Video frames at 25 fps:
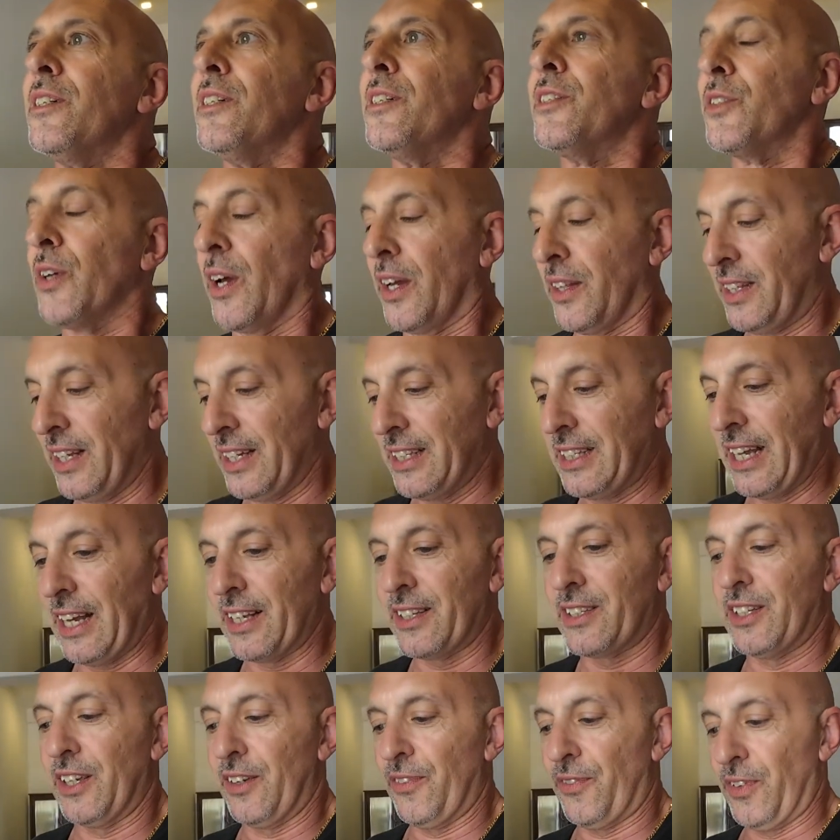So I think
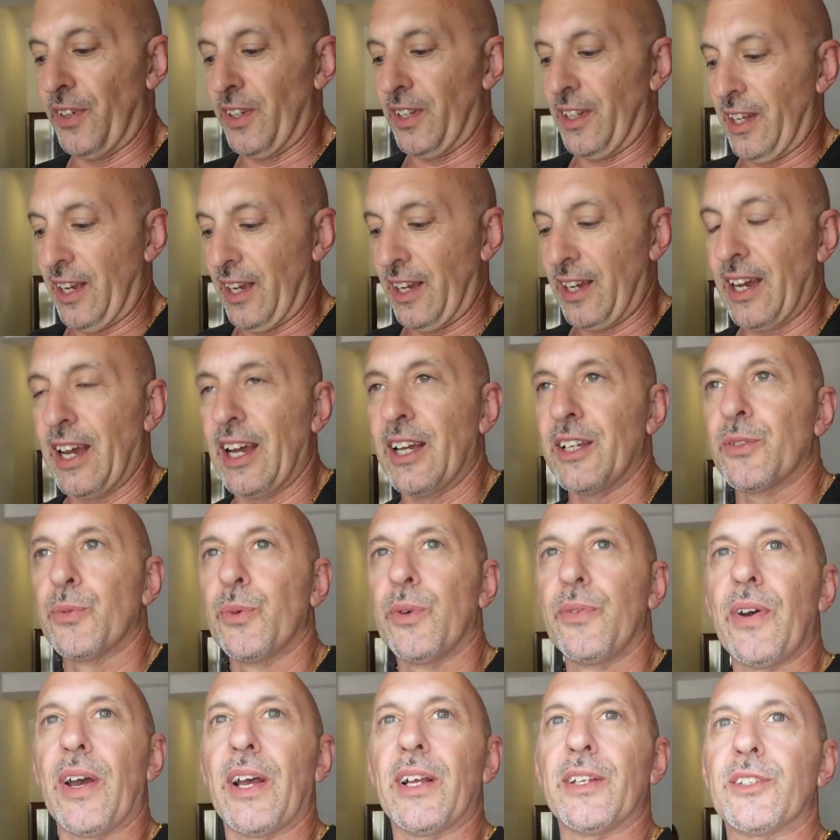that's it for today, guys.
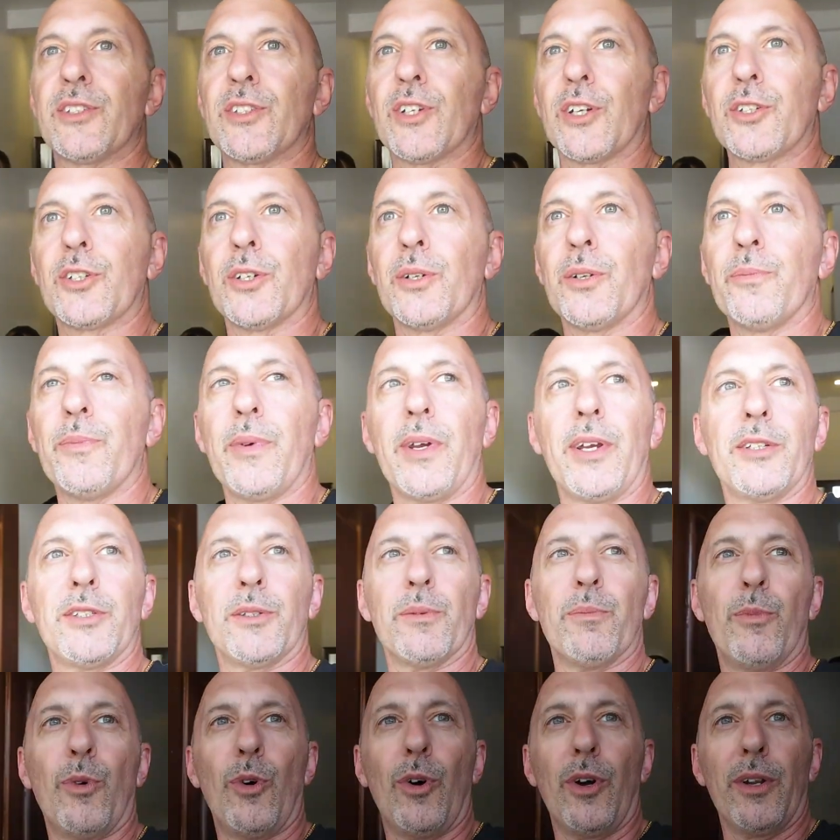We've had such an
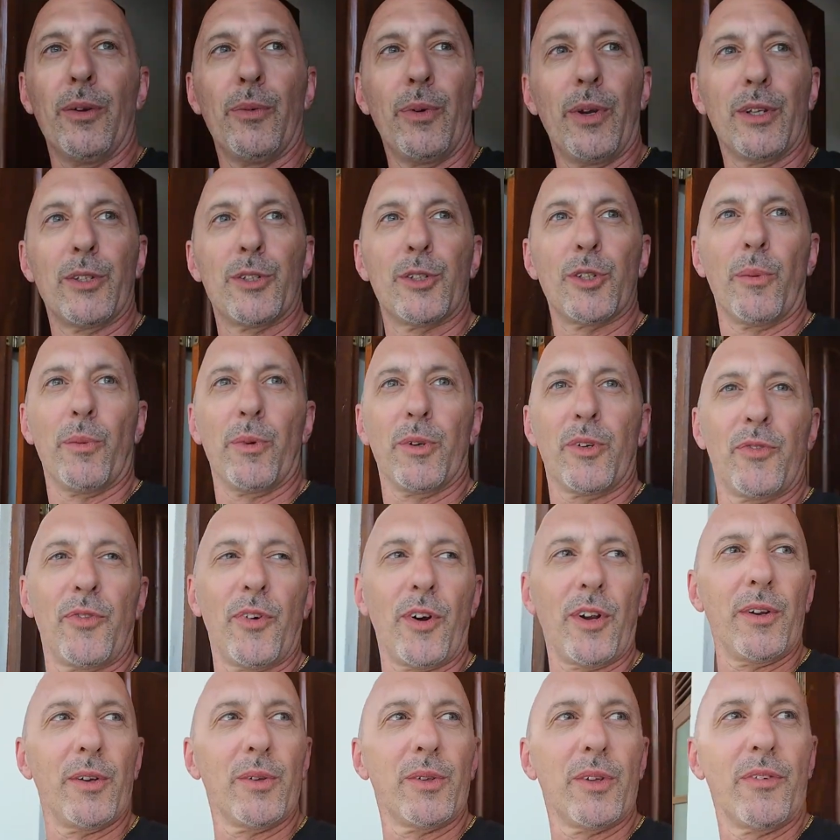amazing morning. We had so much
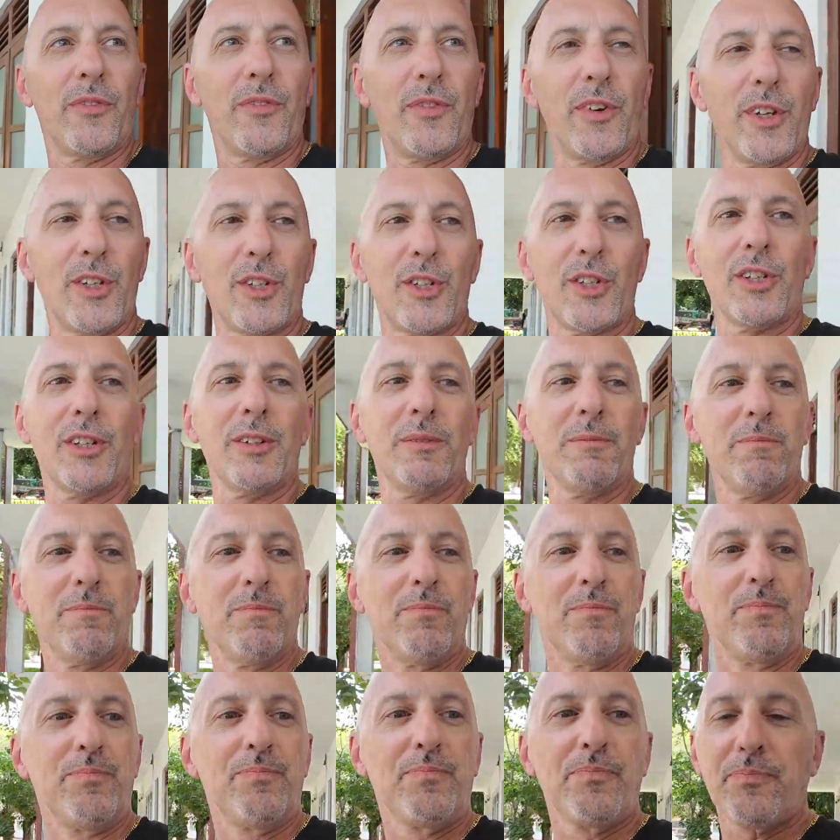fun with the fishing,
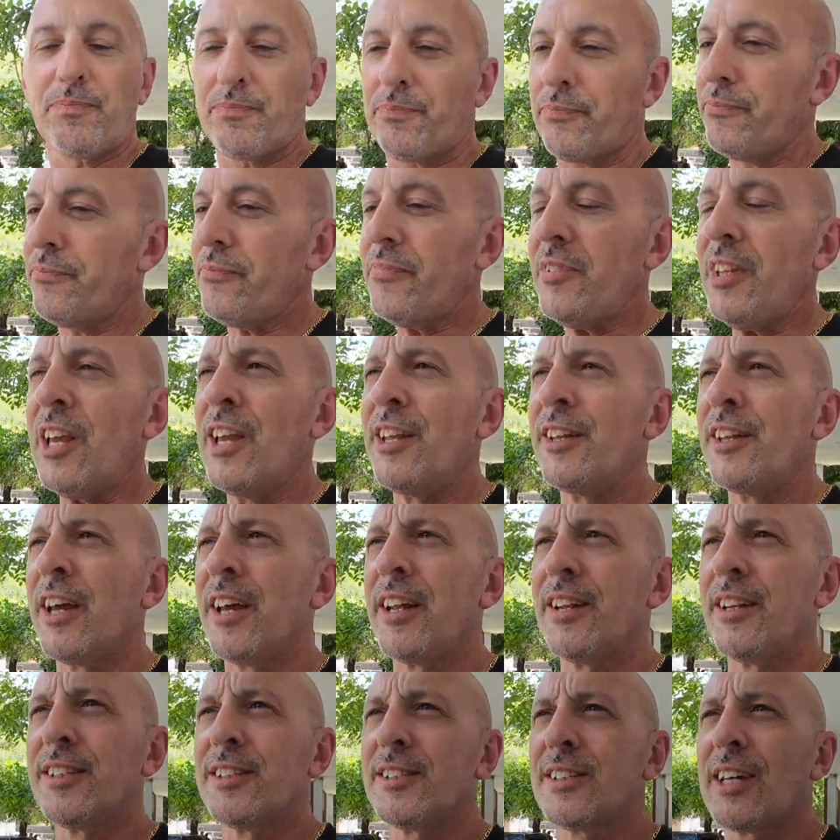and
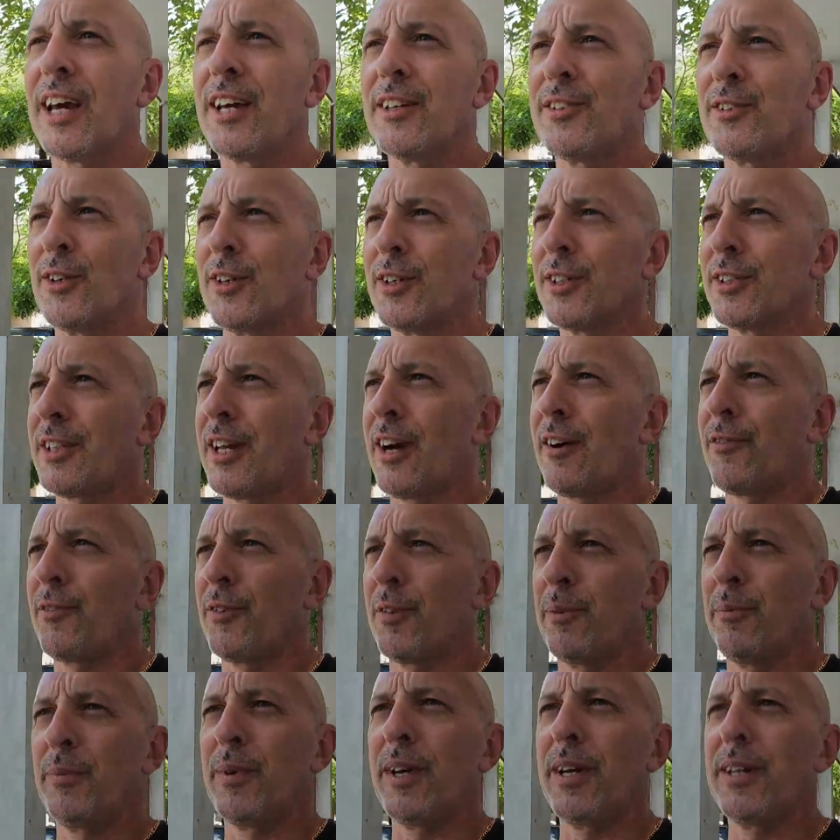then this guy took us out for
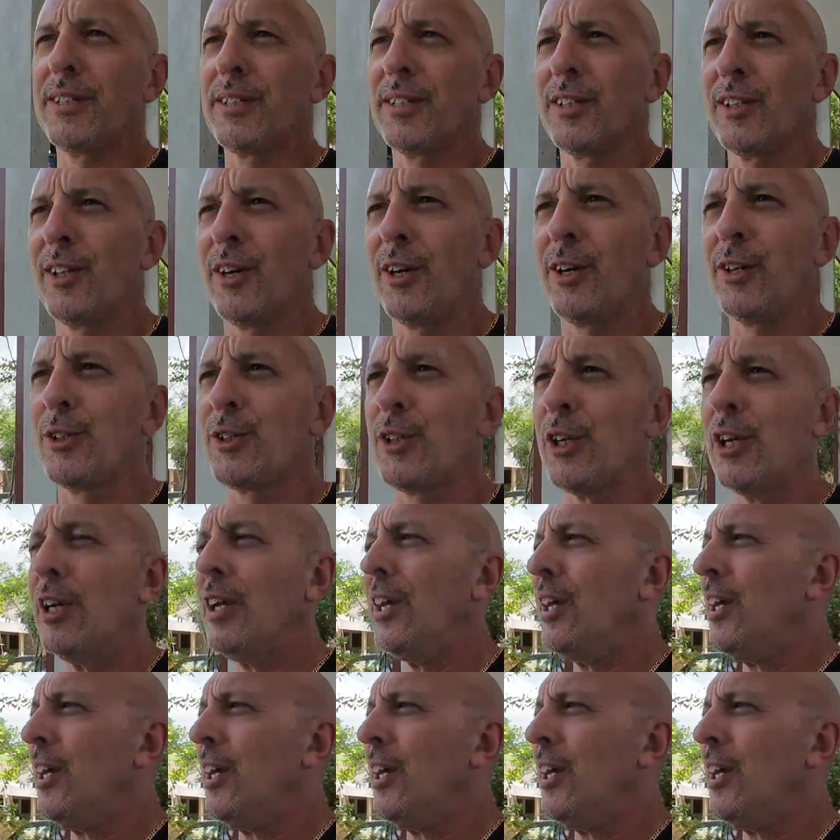an amazing lunch.